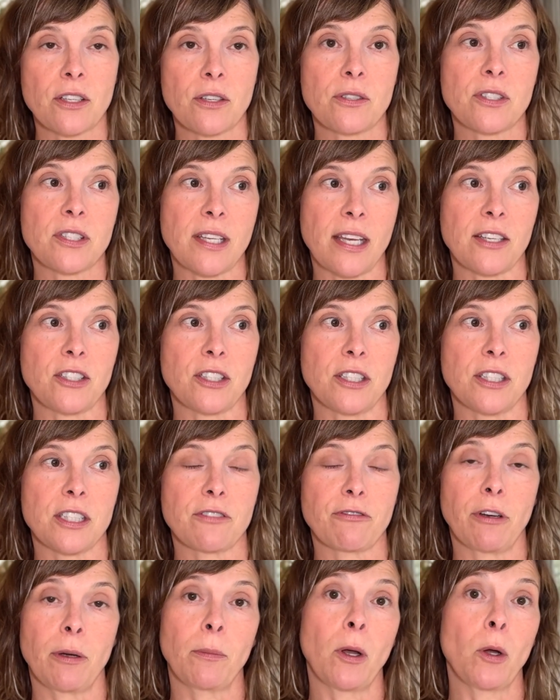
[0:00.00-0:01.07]
those sessions
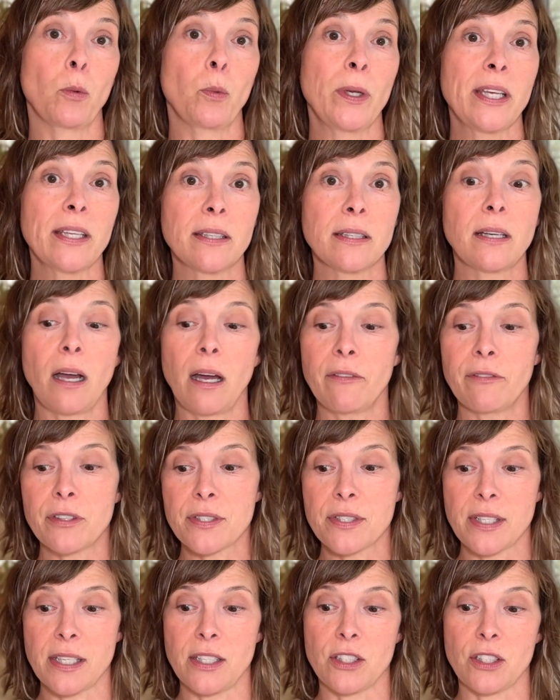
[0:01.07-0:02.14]
from a weekly
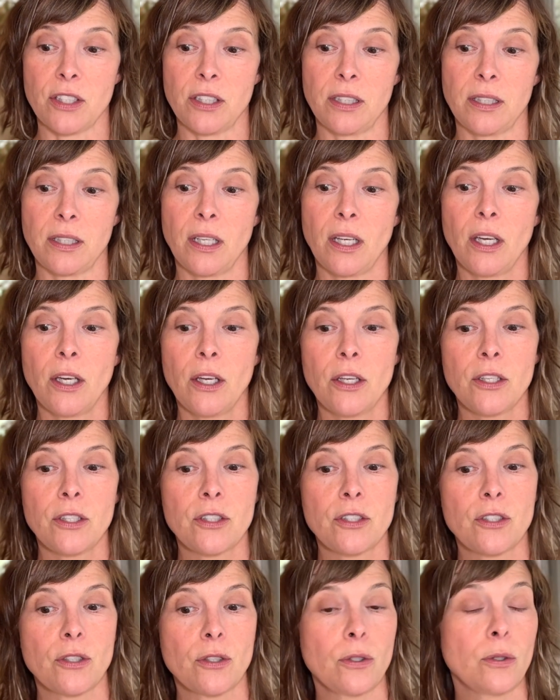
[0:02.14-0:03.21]
conversation
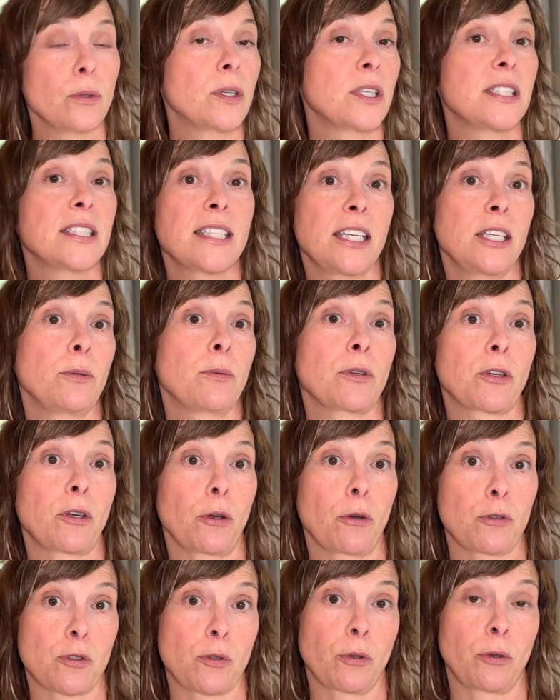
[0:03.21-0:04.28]
to continue with
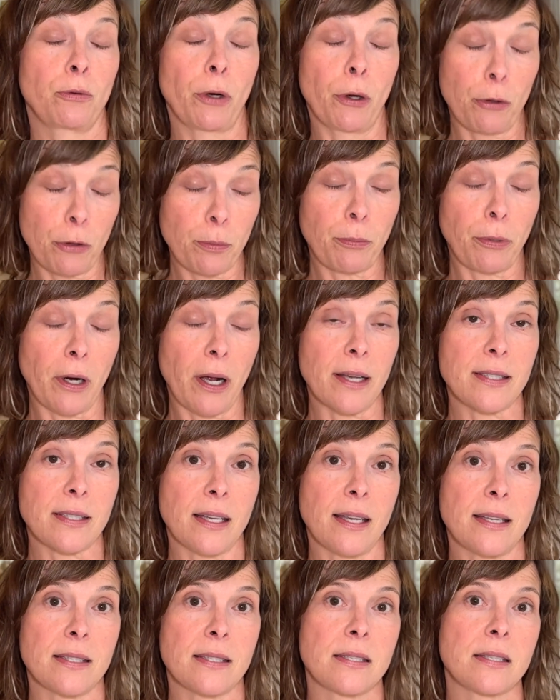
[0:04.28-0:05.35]
growth
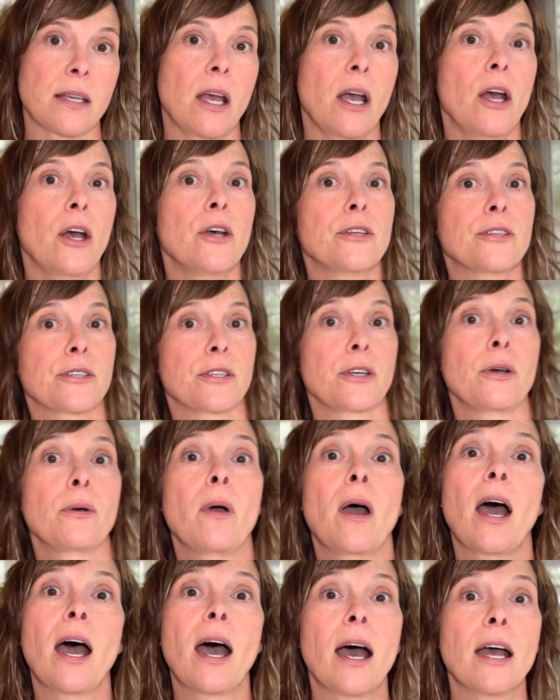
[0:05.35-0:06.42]
process.
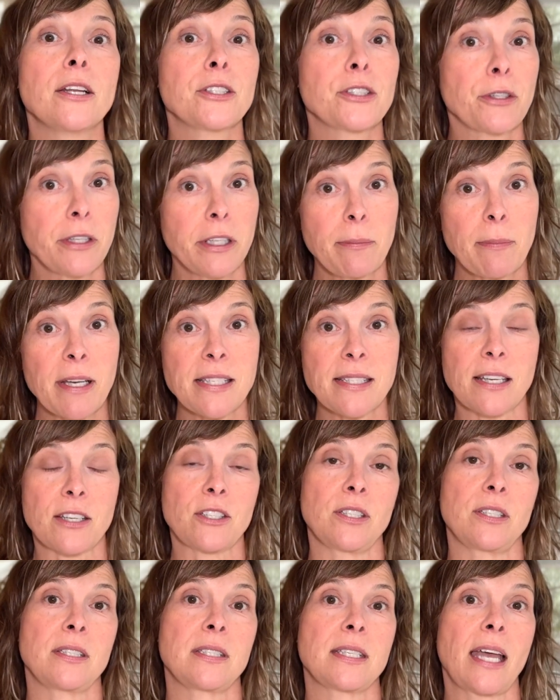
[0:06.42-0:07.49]
So during my
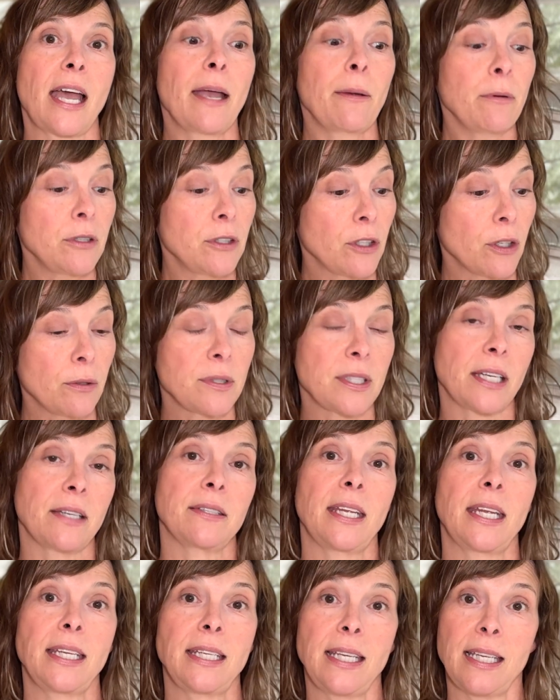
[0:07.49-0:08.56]
sessions, I would note
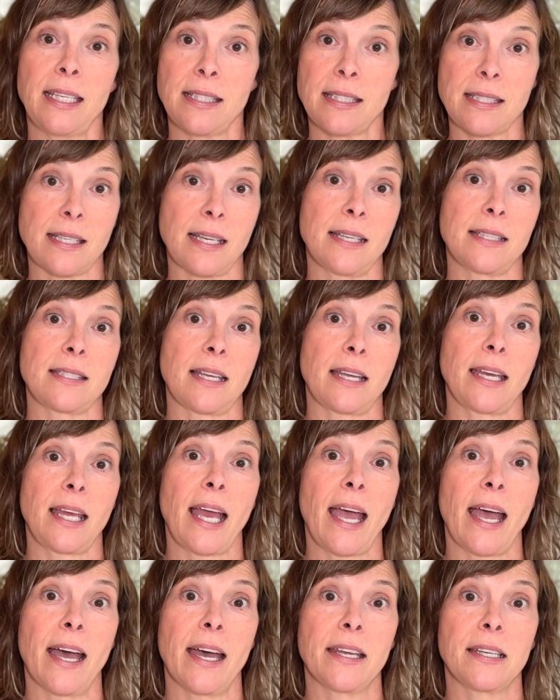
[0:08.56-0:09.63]
down any insights I
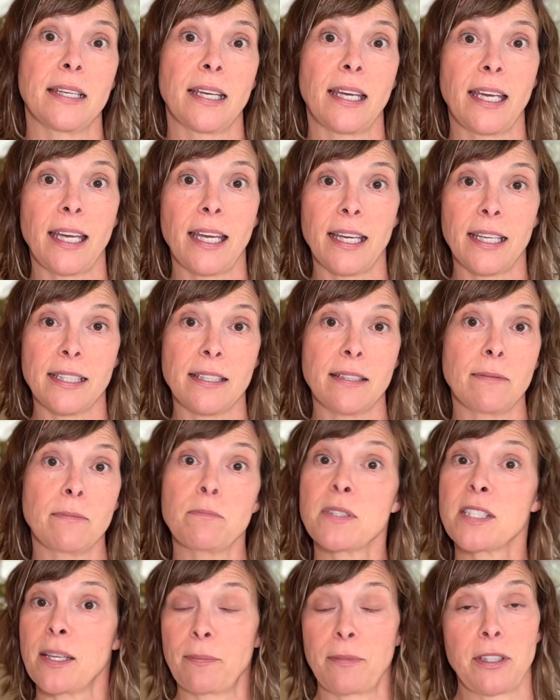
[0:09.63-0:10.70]
had and
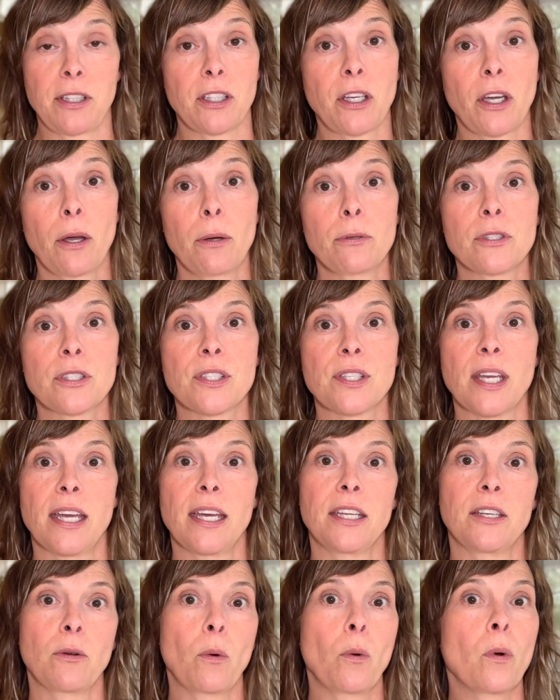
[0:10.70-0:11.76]
something the coach
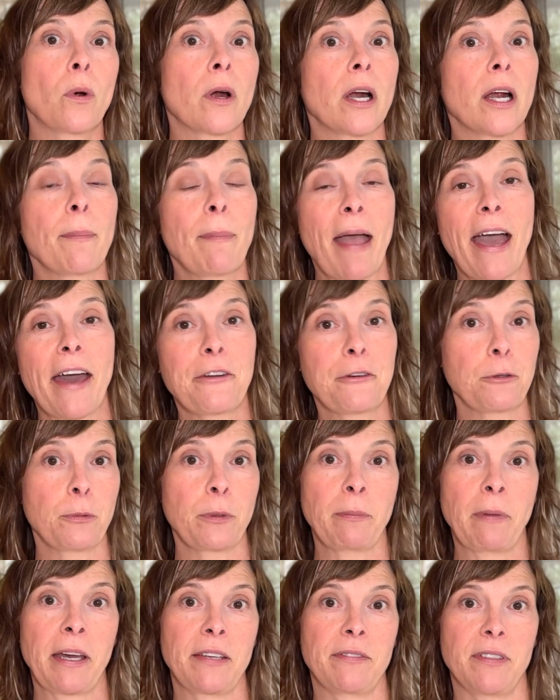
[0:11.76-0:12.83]
said or a pattern
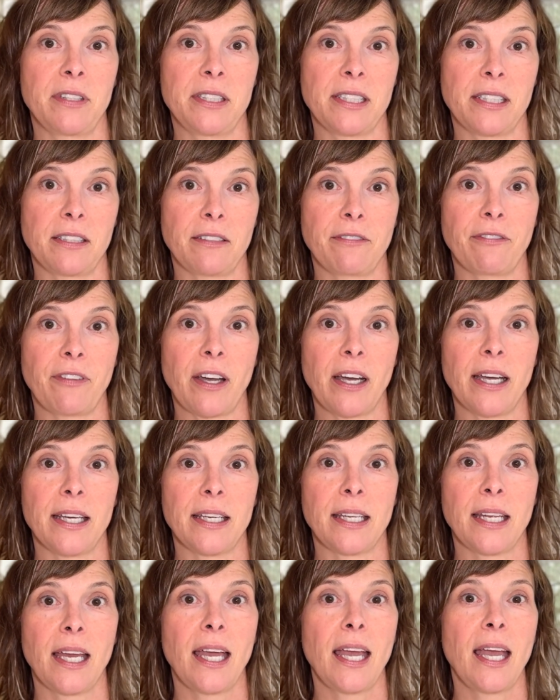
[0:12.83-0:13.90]
we might have identified.